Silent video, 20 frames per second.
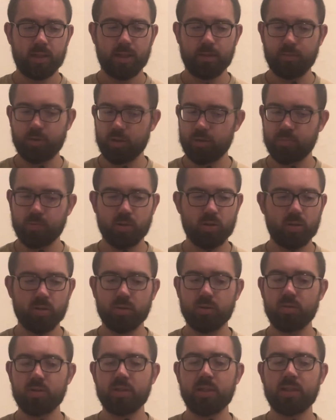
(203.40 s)
And when you put all
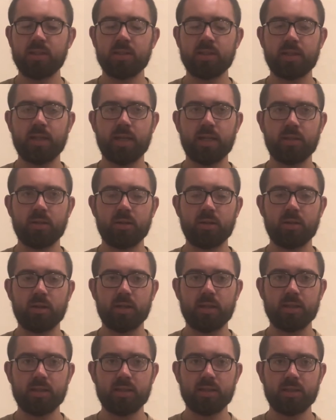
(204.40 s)
those things together,
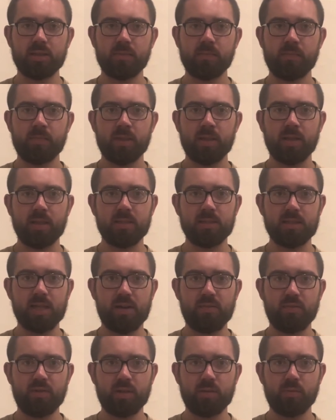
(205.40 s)
it's
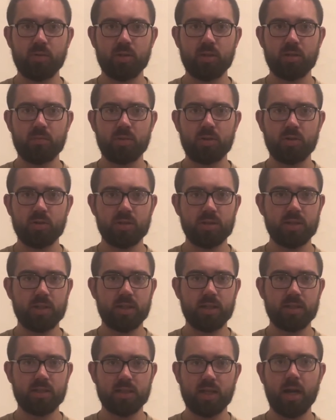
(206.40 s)
definitely one of the most
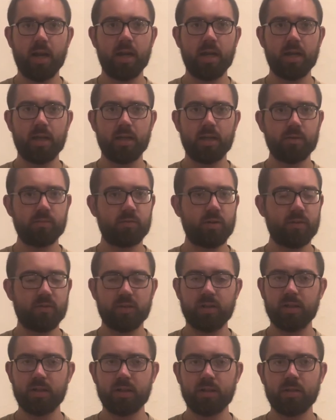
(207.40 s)
exciting and
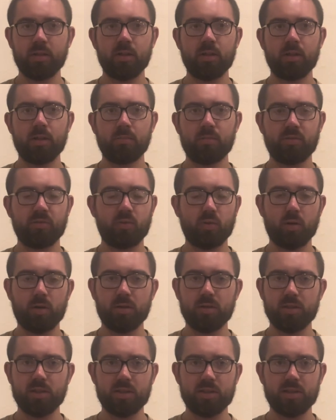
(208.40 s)
riveting
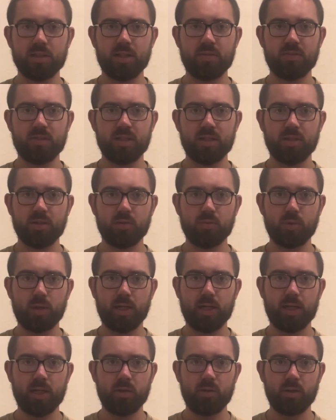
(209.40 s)
performances that I've seen in a
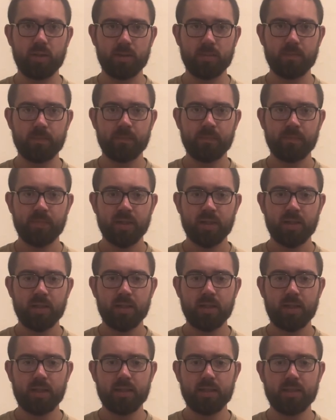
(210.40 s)
while. And
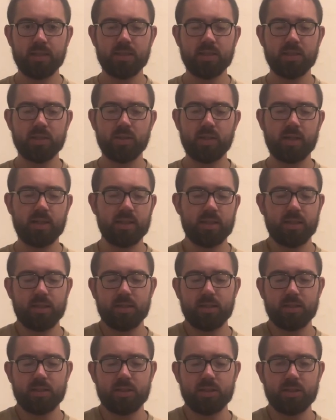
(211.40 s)
I think it's
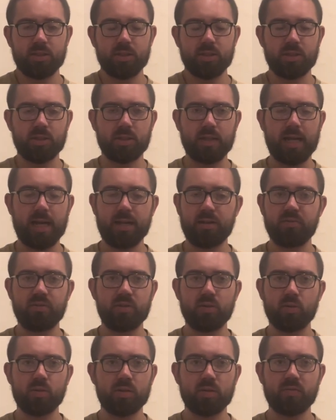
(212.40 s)
just going to add
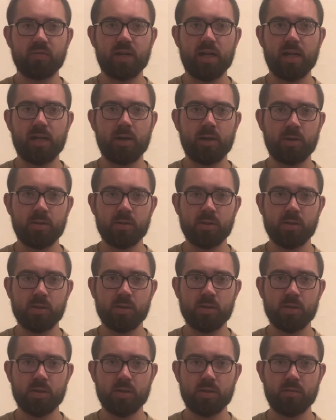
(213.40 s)
fuel to the fire in
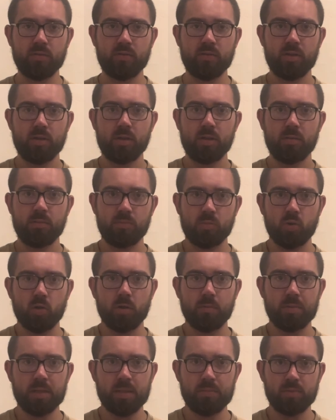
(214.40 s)
terms of
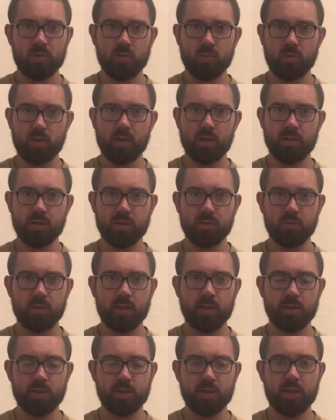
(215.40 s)
more people wanting to
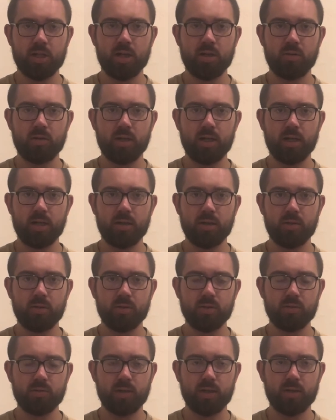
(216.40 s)
watch Colorado,
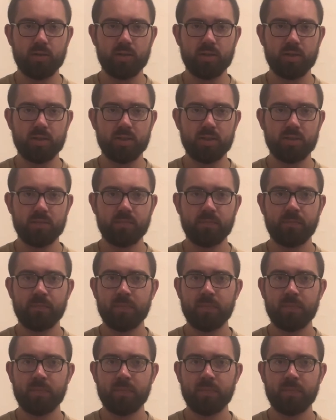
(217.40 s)
as well as